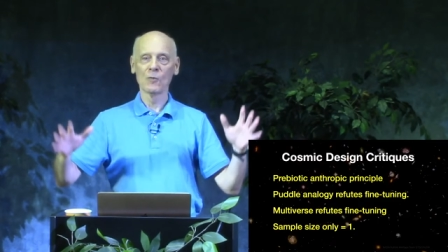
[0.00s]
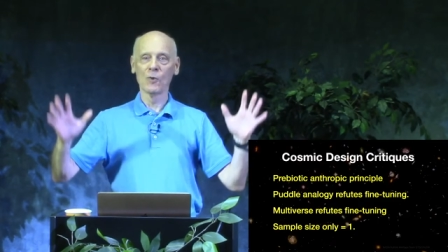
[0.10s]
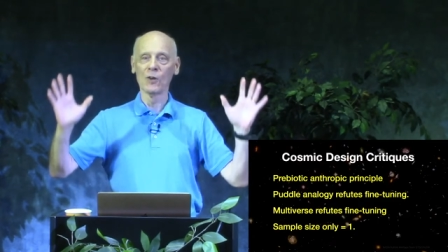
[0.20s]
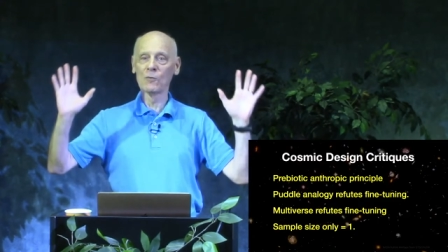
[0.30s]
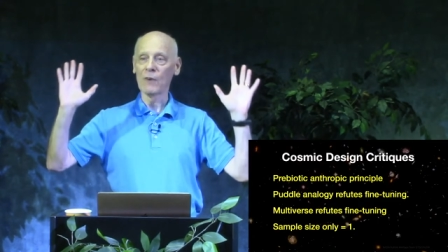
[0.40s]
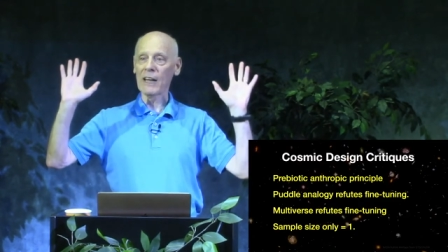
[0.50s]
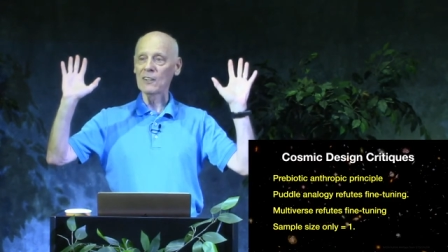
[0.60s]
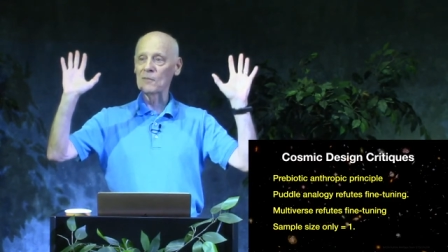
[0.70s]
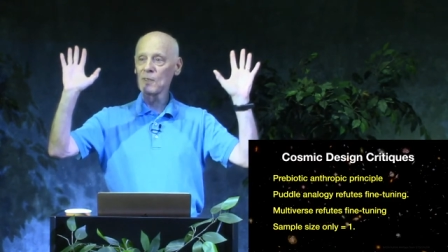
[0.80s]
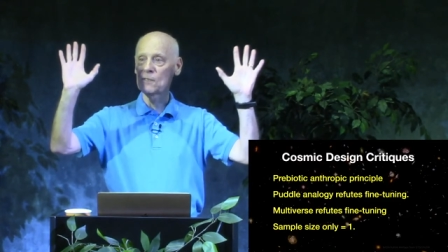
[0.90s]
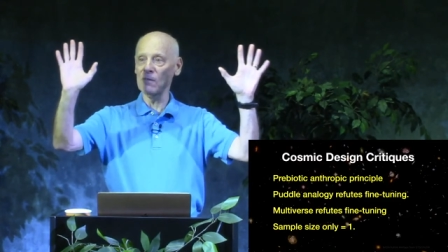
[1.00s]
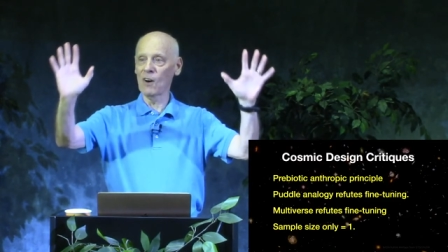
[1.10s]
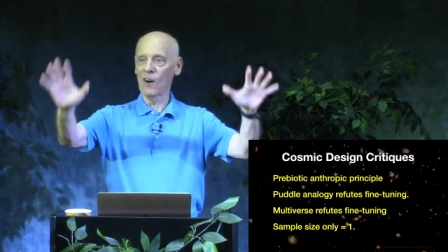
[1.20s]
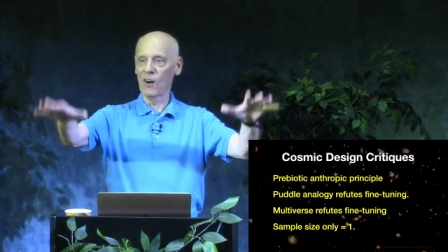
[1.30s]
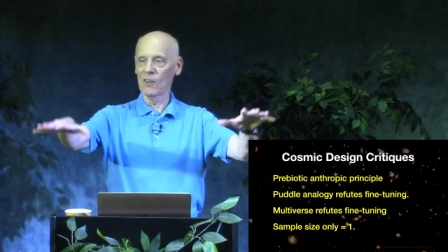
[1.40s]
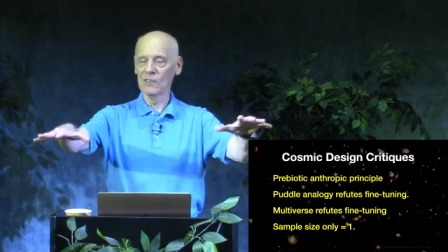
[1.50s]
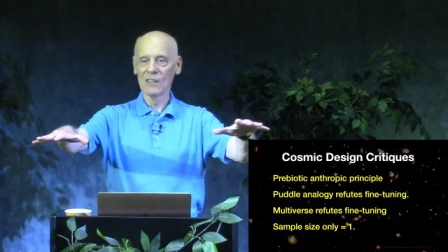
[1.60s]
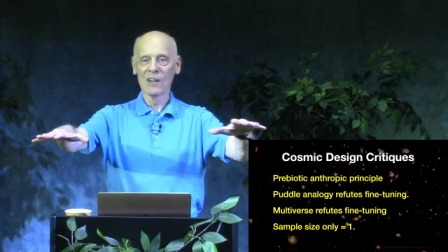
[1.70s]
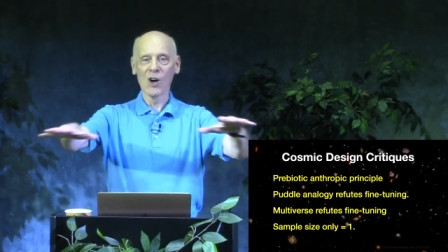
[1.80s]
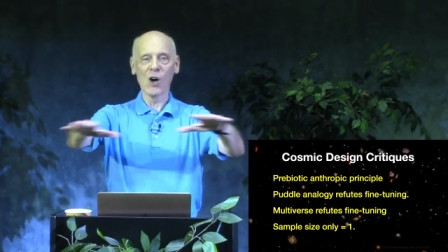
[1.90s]
will randomly fall
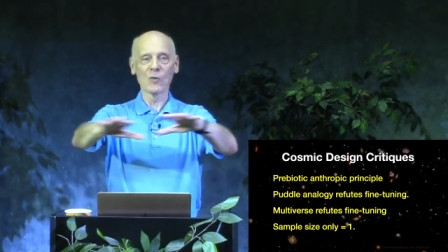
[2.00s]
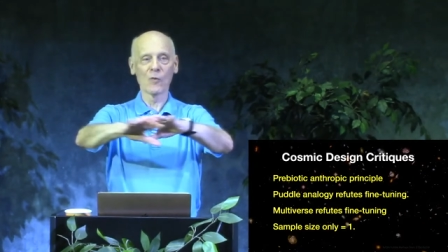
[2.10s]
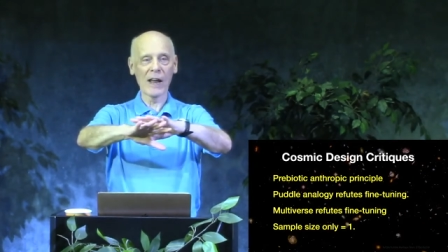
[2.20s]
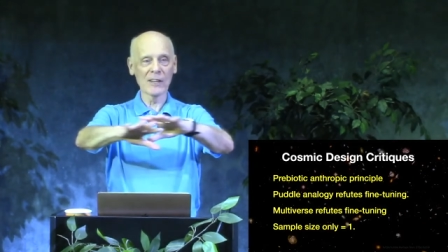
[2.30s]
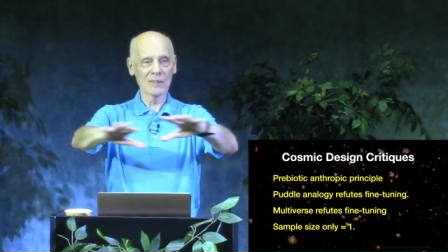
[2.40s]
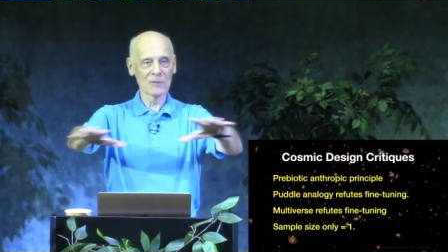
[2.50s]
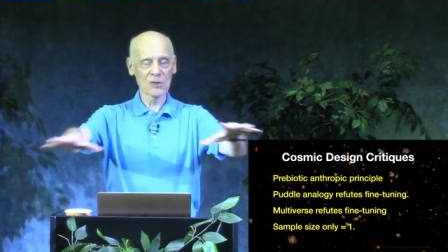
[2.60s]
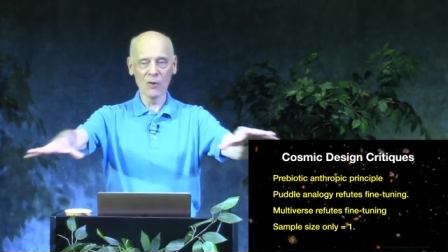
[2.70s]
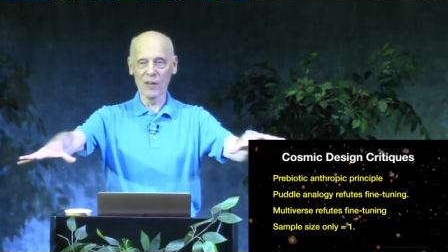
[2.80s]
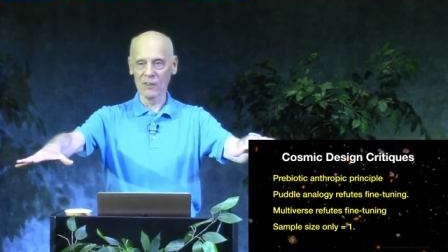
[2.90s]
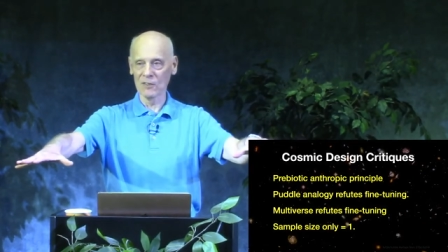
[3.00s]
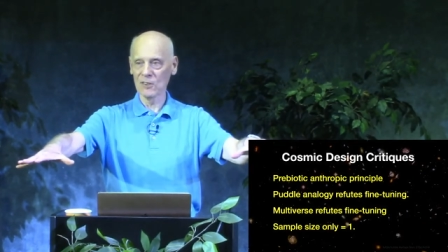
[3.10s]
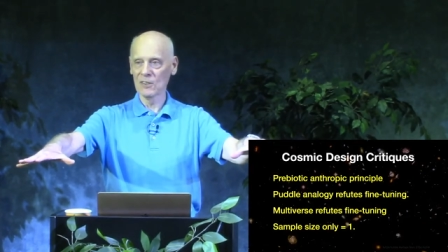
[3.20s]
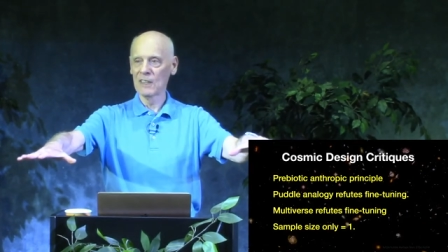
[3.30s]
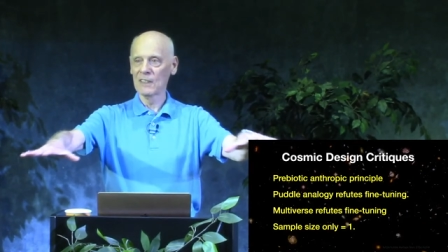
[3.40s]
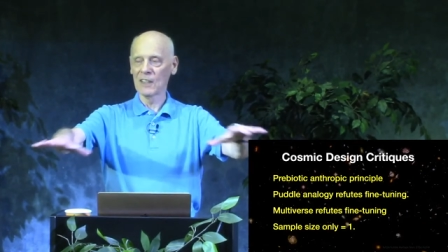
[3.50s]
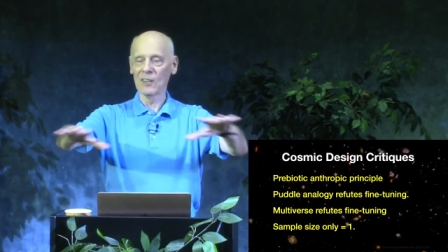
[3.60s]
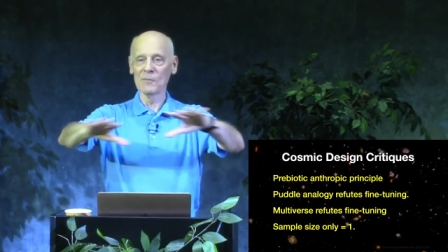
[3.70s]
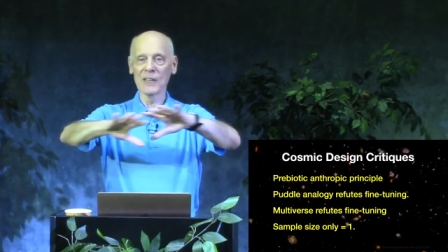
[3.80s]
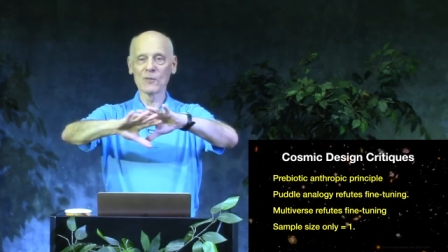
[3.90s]
on random soils
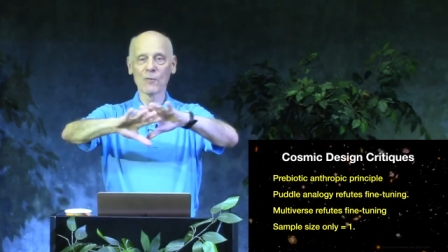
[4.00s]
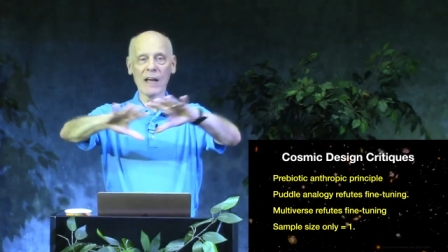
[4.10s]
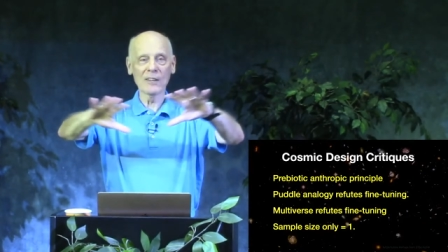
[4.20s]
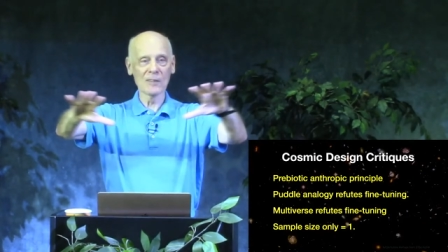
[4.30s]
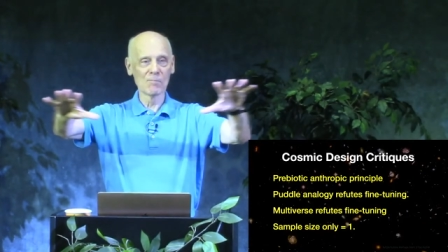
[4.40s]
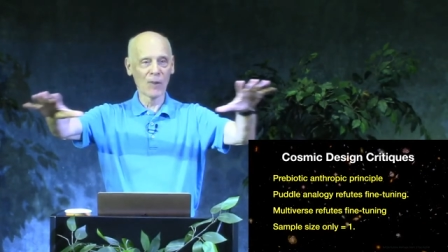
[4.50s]
that'll make random